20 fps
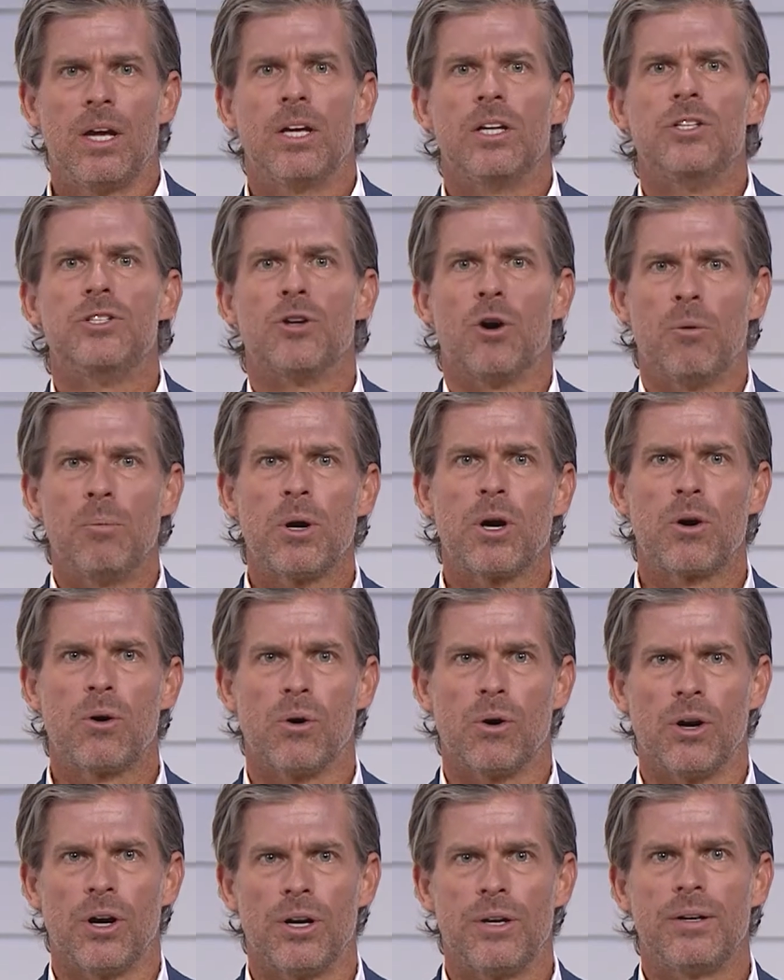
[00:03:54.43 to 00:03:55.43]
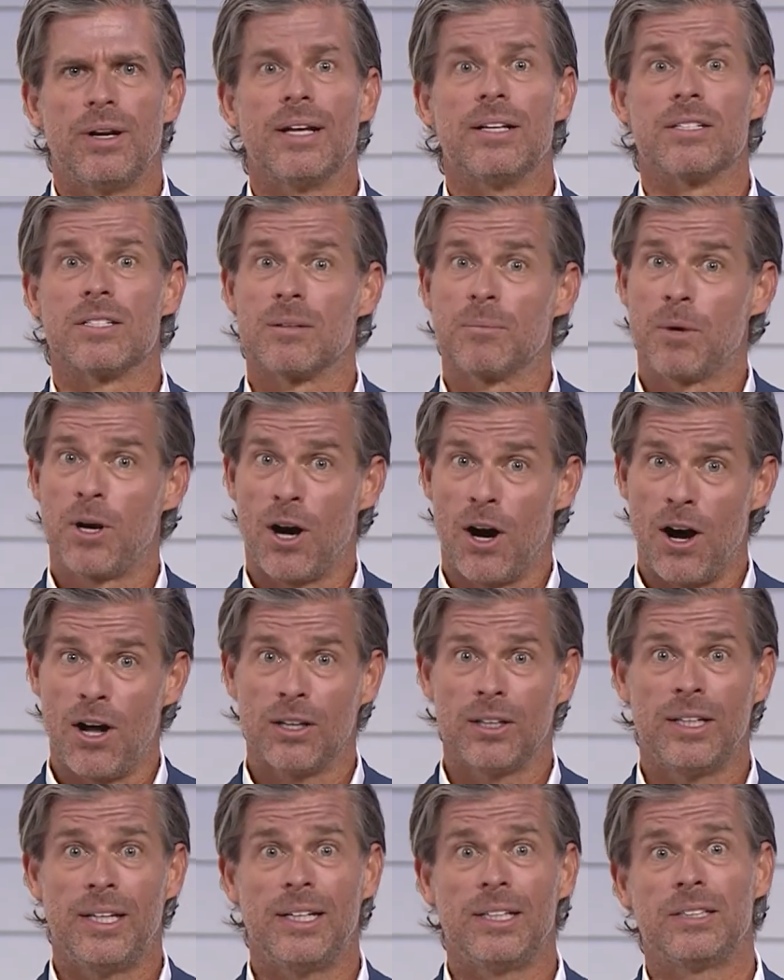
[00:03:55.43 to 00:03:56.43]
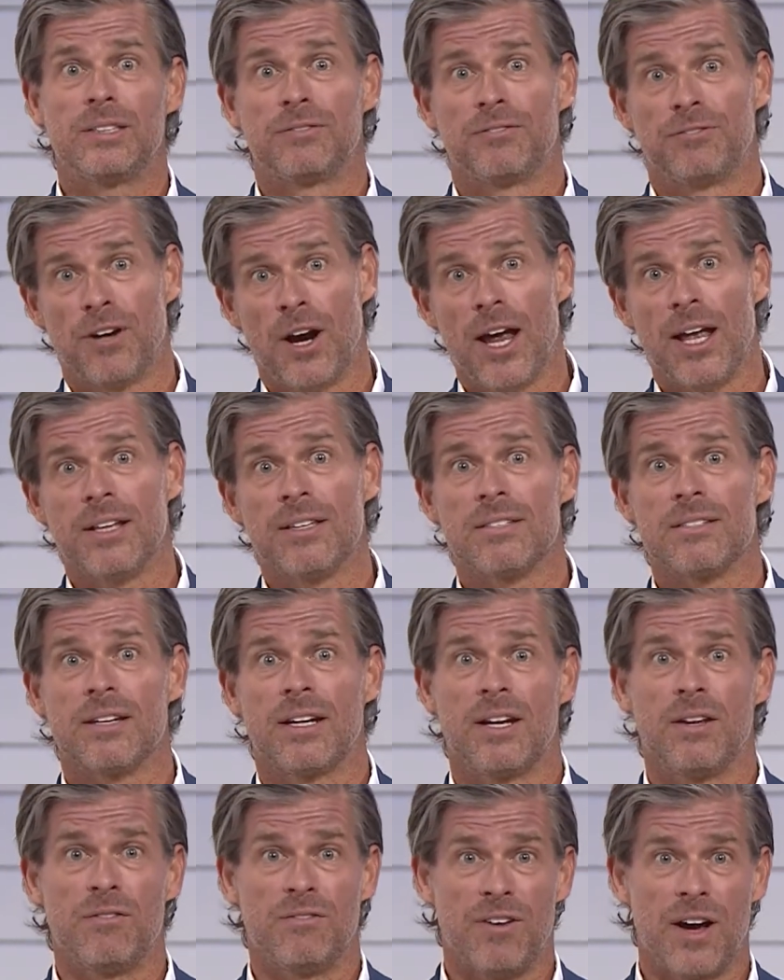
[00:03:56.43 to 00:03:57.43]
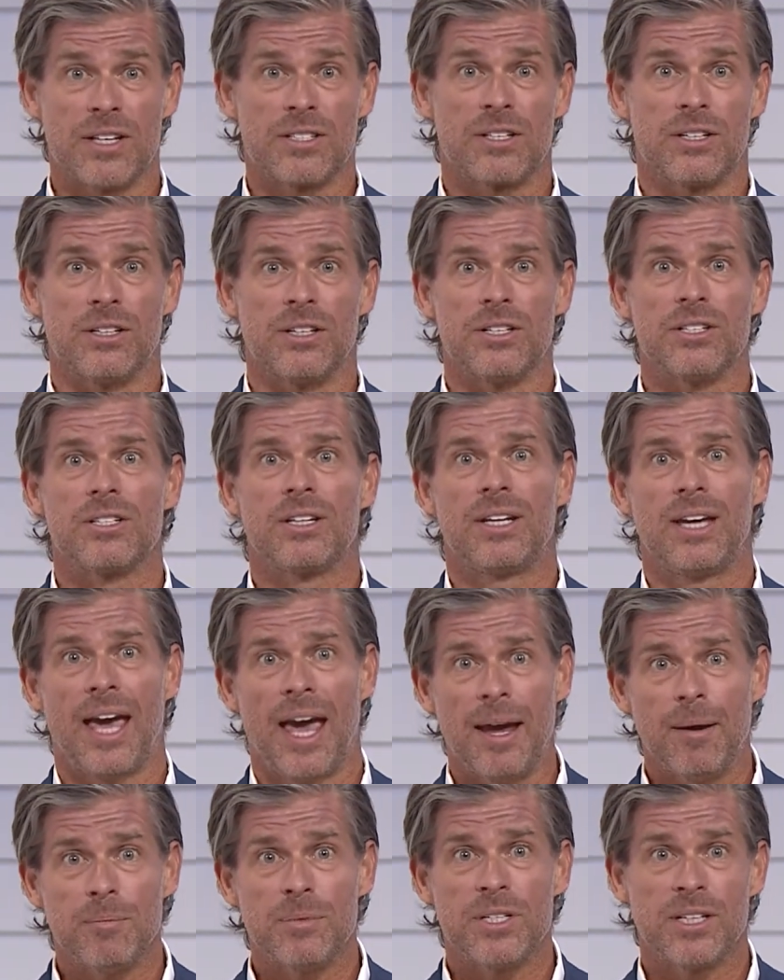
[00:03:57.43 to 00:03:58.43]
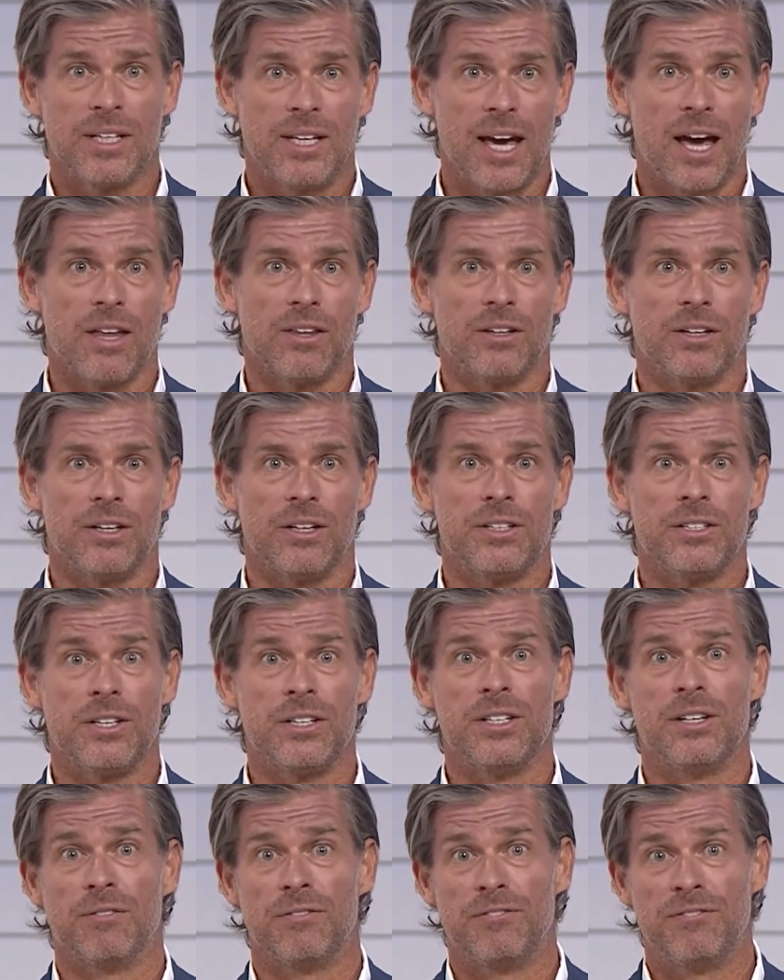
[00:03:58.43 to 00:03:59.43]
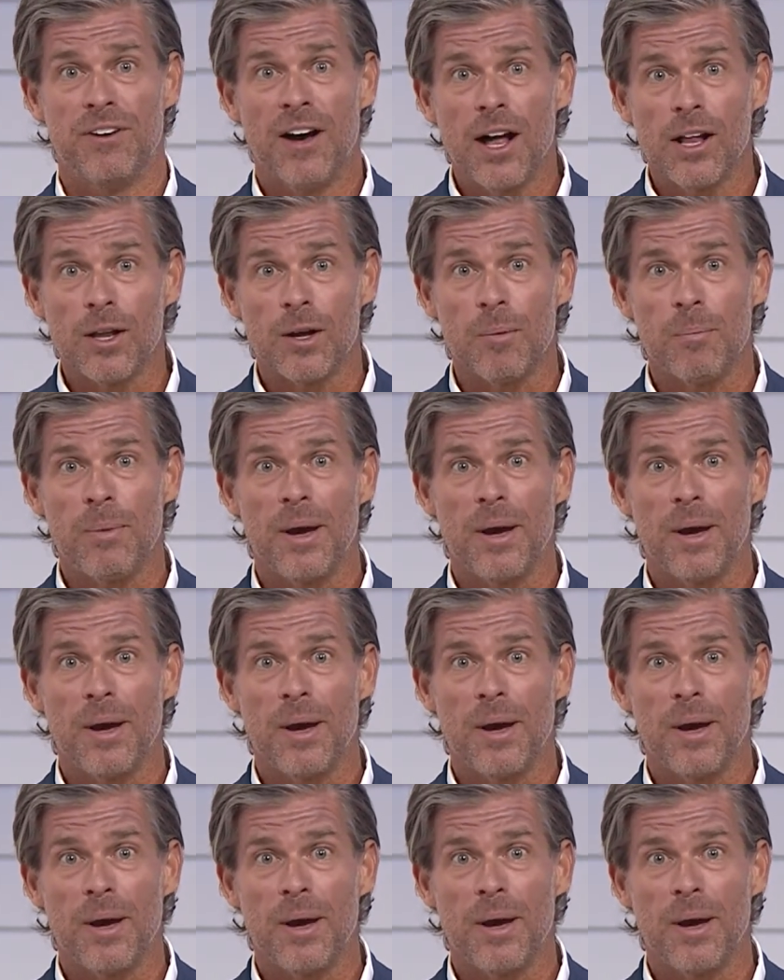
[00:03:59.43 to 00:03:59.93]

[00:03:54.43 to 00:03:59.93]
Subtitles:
Joe McCord and some colleagues, friends, and investors came together to develop